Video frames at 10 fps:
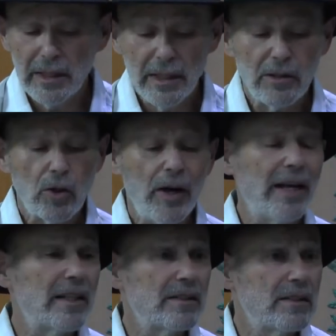Then
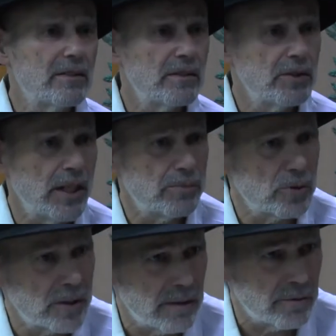Kohelet,
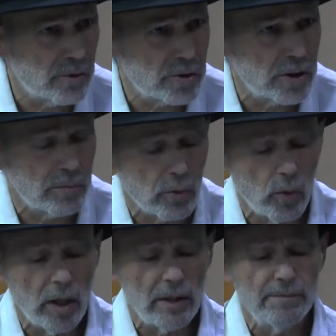chapter 7, verse number
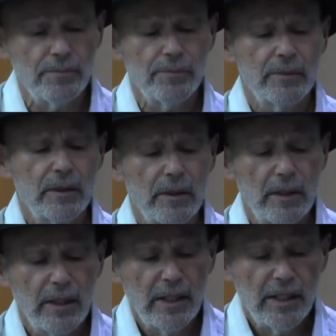1,
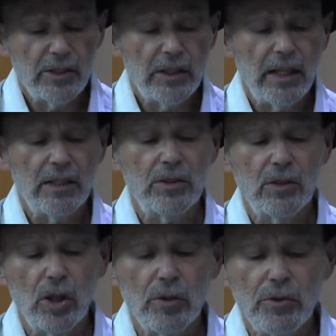it states,
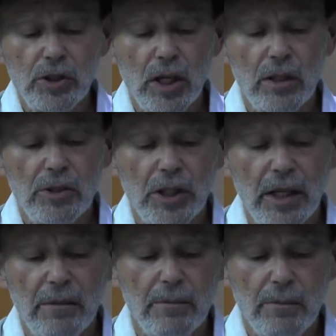Tov
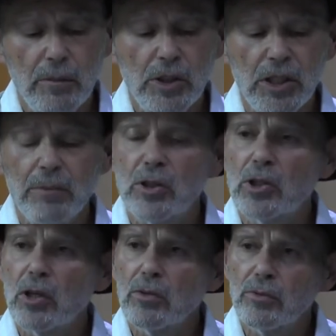Shem Mishemen
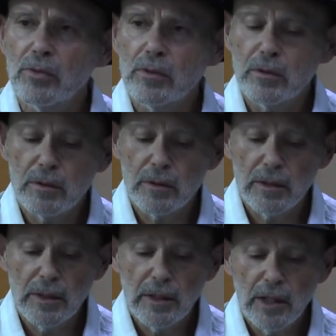Tov.
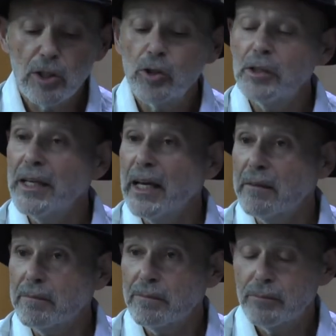A good
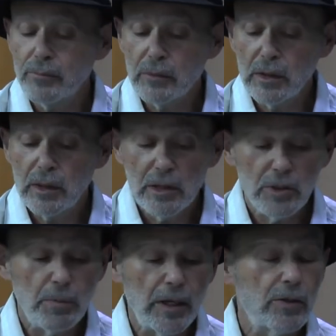name
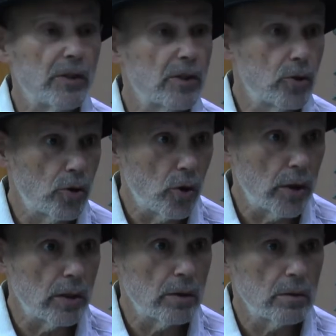is better than good
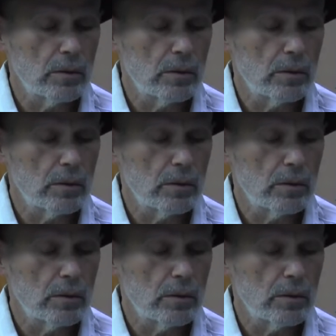oil.